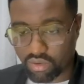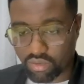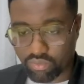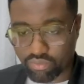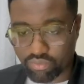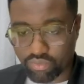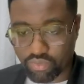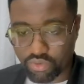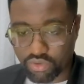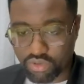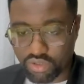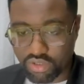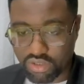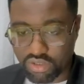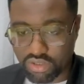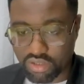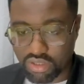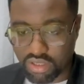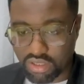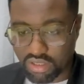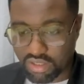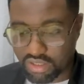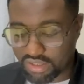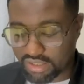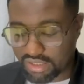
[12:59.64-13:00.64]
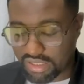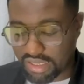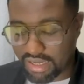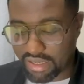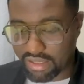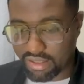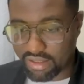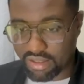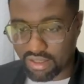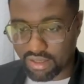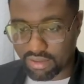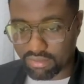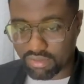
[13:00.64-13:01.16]
put the list
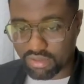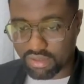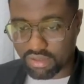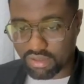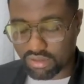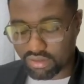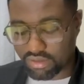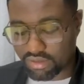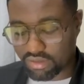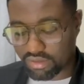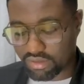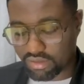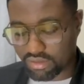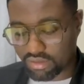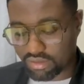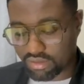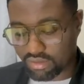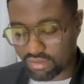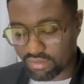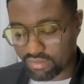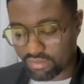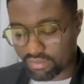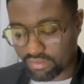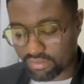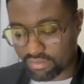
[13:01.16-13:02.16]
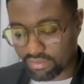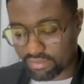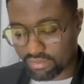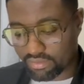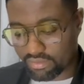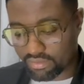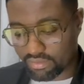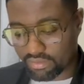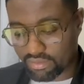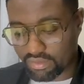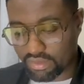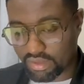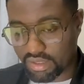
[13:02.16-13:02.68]
items,
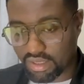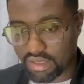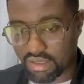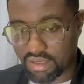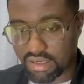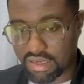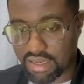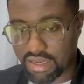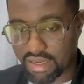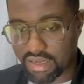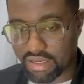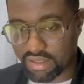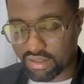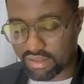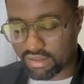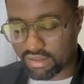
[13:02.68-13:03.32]
LI,